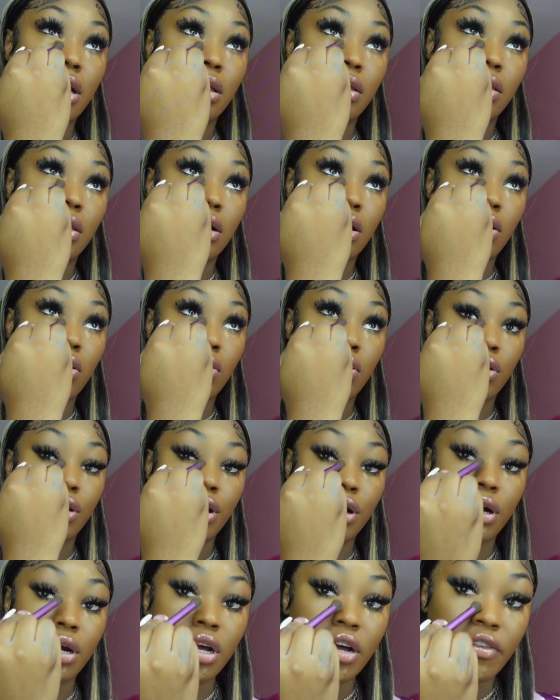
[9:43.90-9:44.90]
the
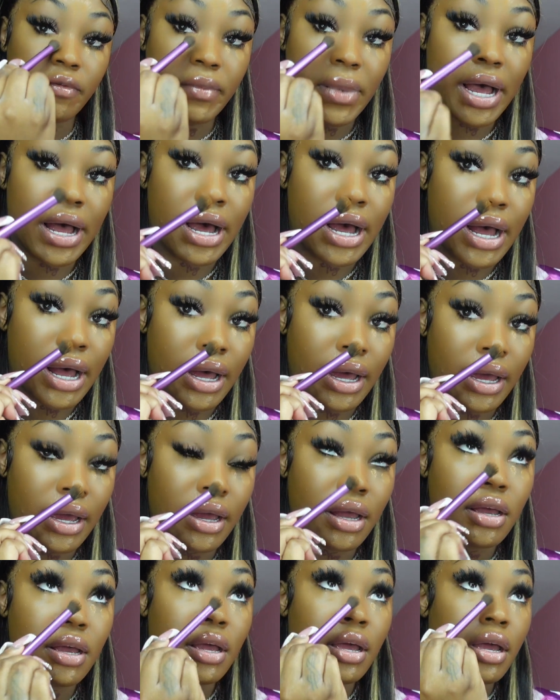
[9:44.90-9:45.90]
corner of my eye
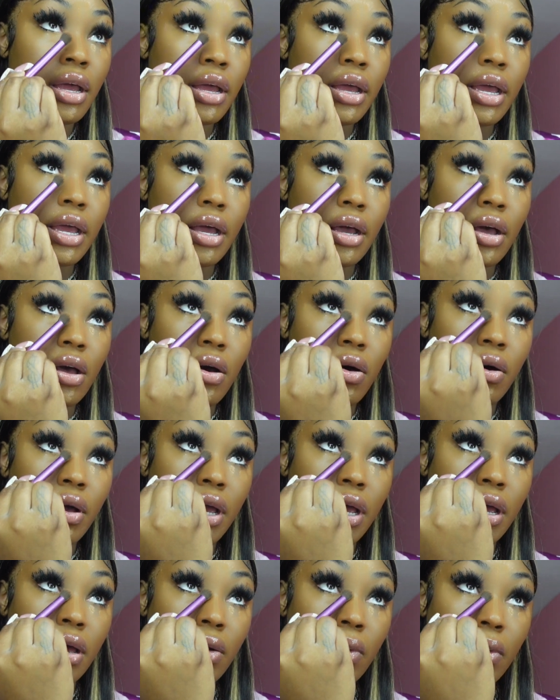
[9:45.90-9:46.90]
and go
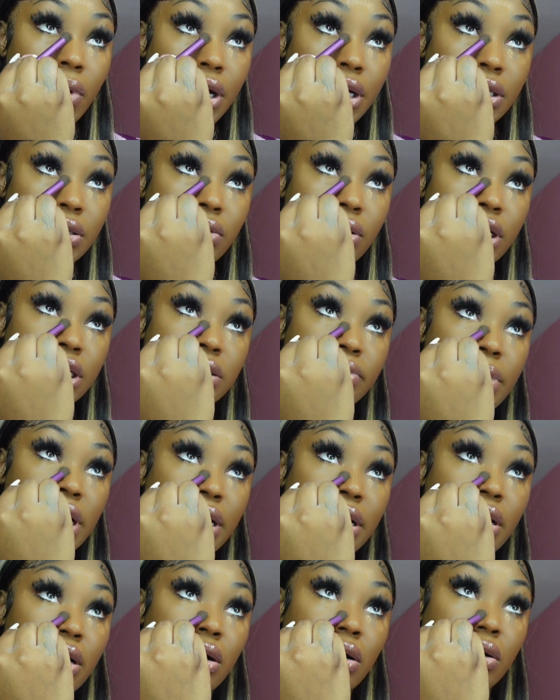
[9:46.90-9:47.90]
inward towards my
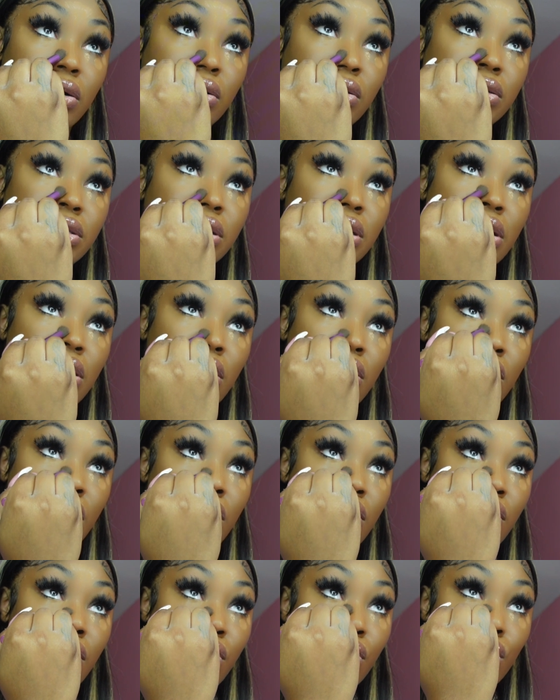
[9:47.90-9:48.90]
nose
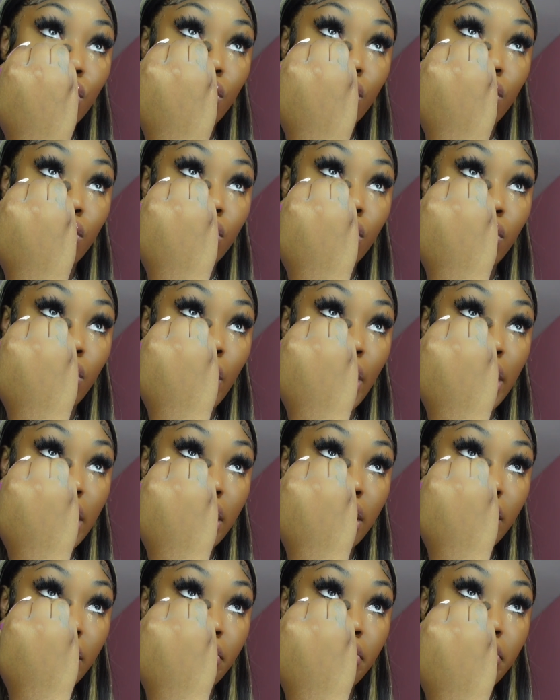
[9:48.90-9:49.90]

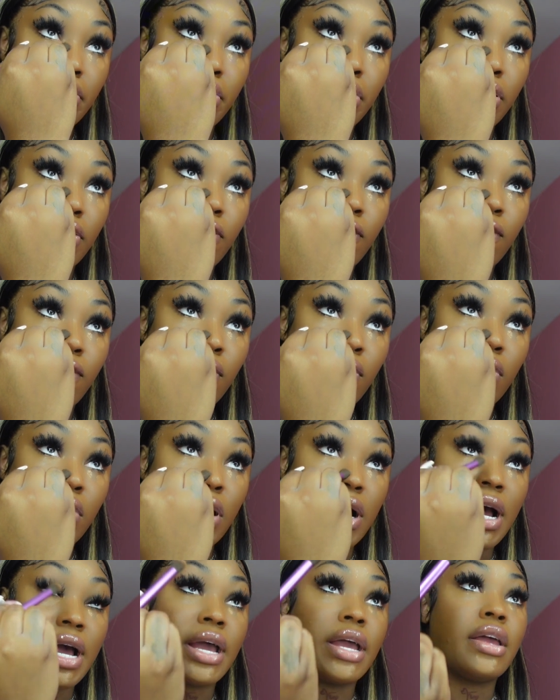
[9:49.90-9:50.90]
right
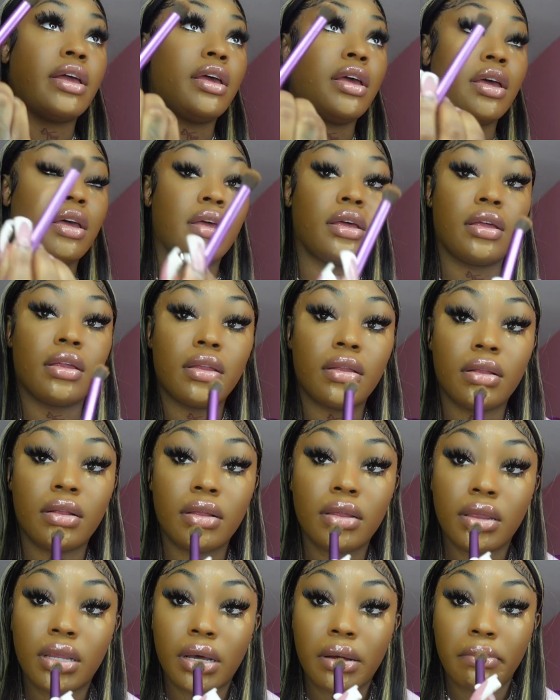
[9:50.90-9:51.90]
before I hit
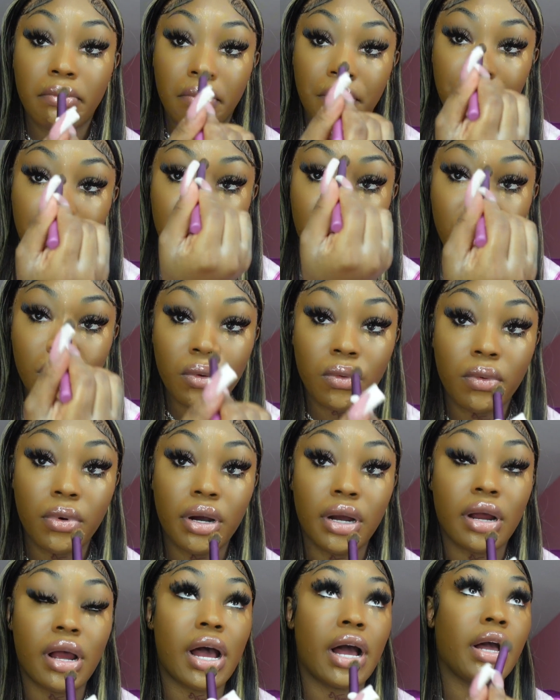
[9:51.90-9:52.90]
the middle
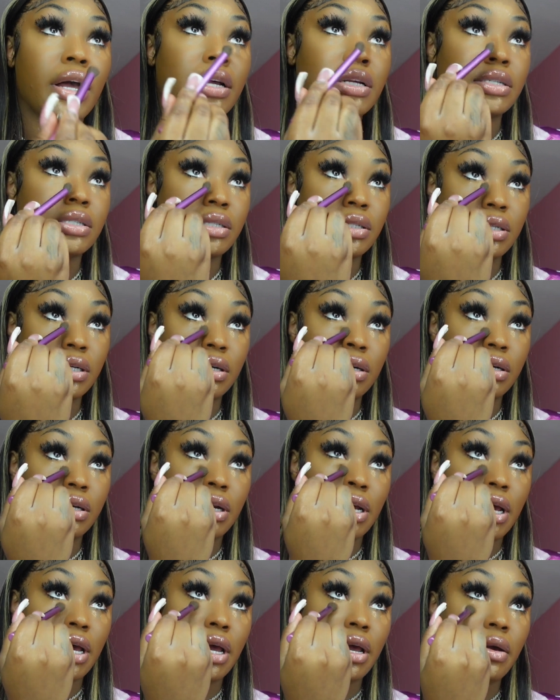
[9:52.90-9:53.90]
where I concealed
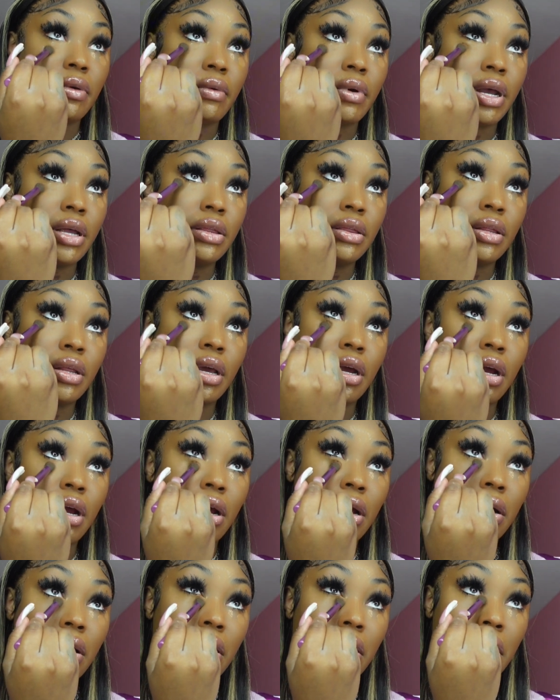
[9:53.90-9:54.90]
it right
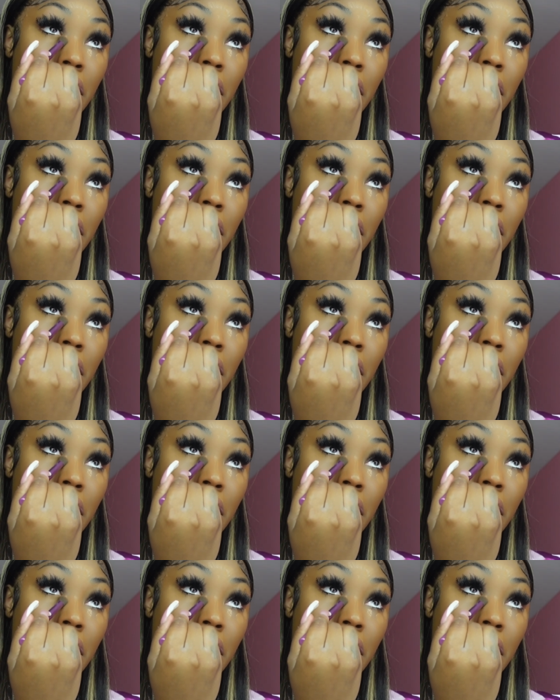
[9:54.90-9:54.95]
there.